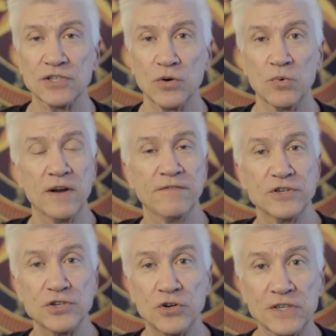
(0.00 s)
So
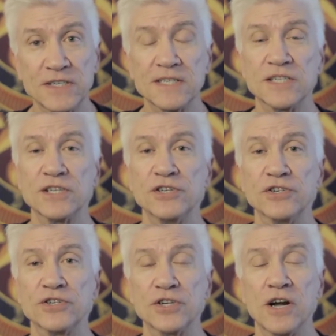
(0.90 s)
wherever Taurus is in
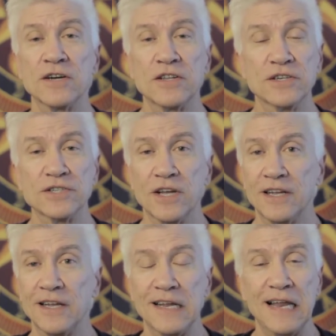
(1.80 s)
your chart, there's a
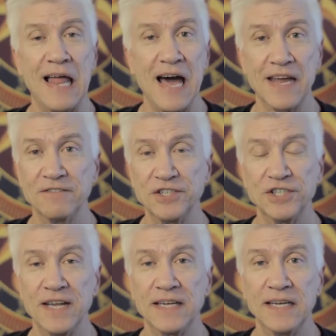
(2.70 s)
lot of
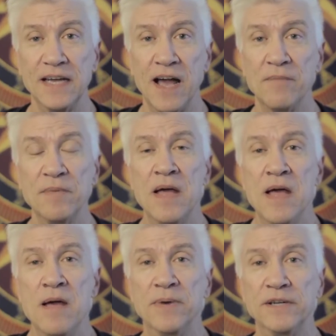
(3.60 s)
shaking up,
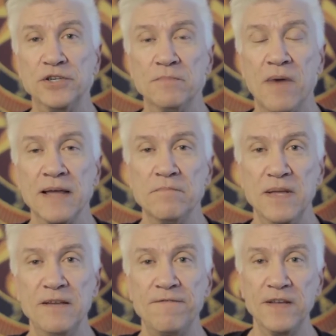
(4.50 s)
but you
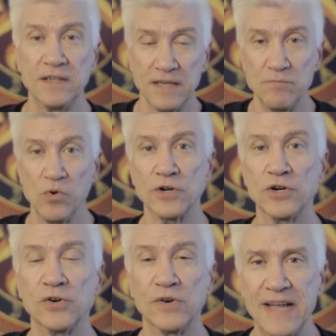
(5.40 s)
might be feeling more
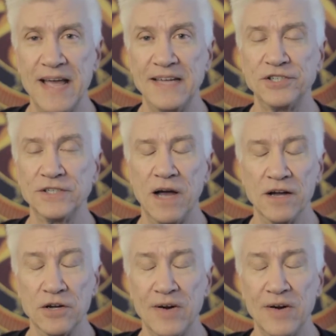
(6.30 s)
courageous,